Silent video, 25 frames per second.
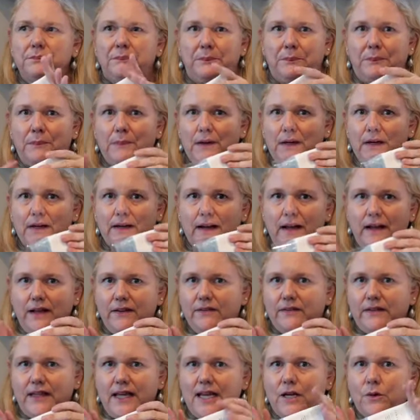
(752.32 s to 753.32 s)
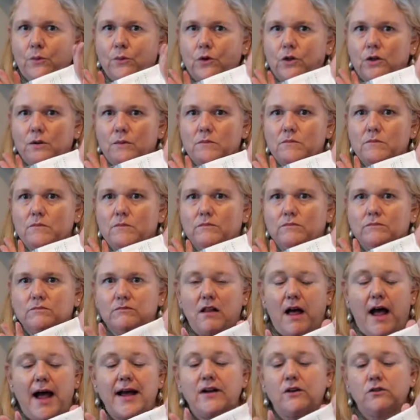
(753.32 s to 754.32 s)
But they were,
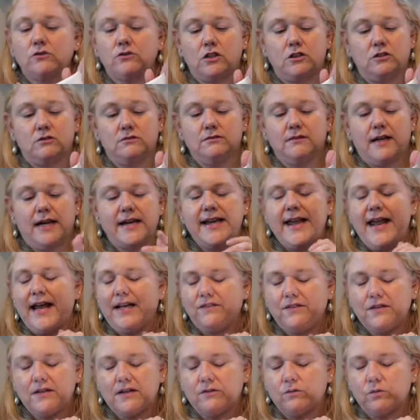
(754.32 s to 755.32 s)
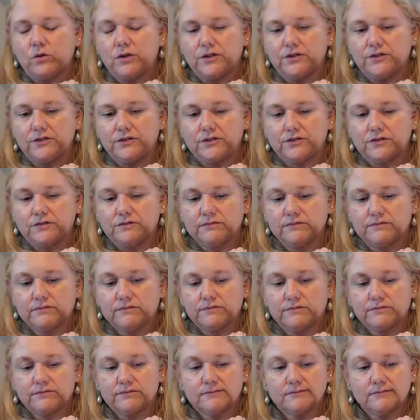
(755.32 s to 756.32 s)
I don't know. I can't think of words.
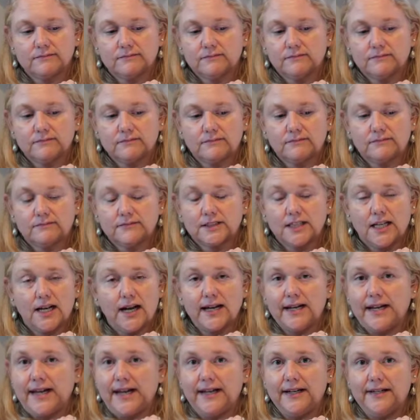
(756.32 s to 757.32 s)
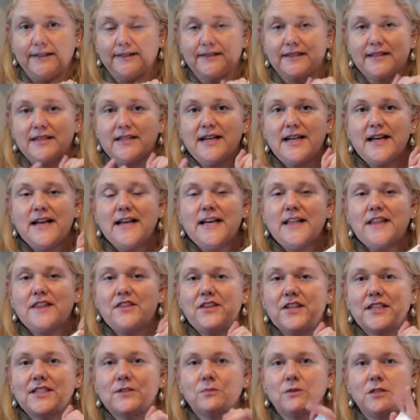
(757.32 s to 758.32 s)
I can't.
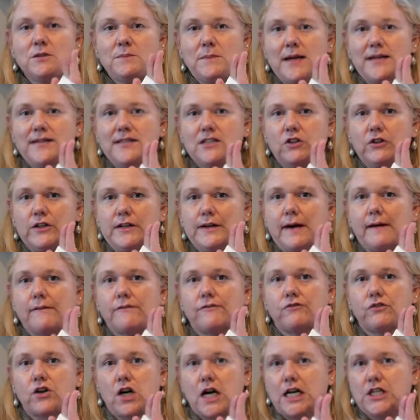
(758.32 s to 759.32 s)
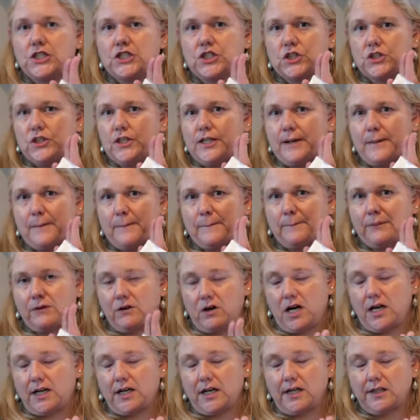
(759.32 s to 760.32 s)
This was basically a fraudulent
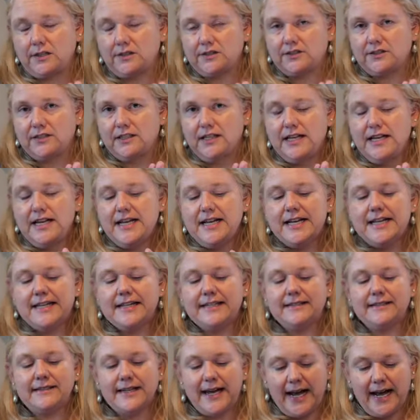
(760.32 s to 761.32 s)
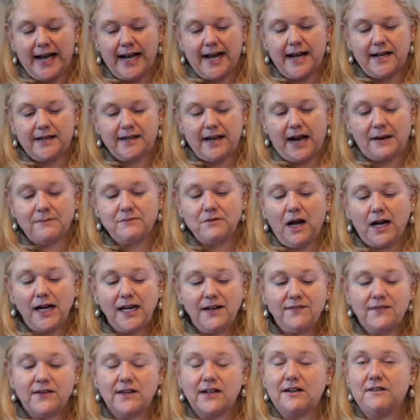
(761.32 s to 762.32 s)
product. Sad. I'm not
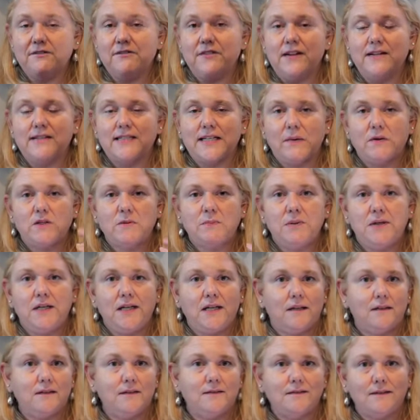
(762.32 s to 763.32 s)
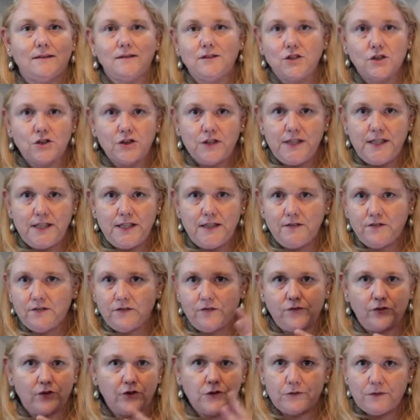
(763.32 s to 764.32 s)
even convinced I was putting on sunscreen
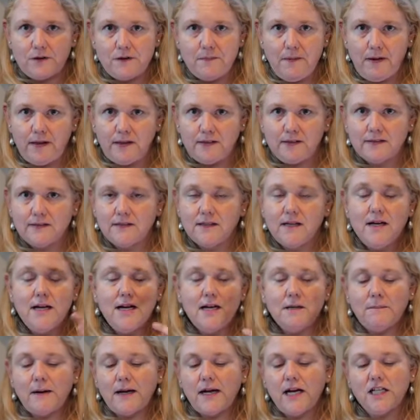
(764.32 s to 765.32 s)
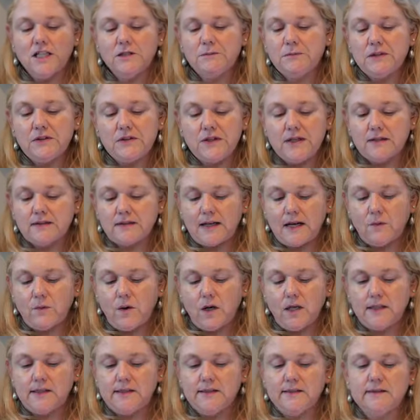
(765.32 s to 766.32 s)
for 3 months. My husband thinks I
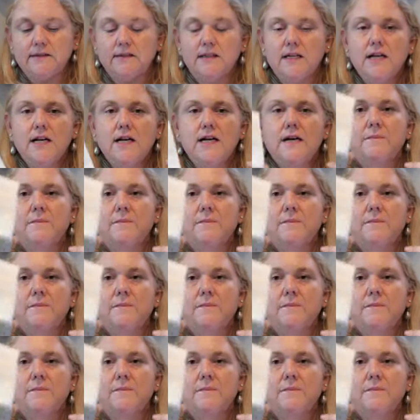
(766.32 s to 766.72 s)
was.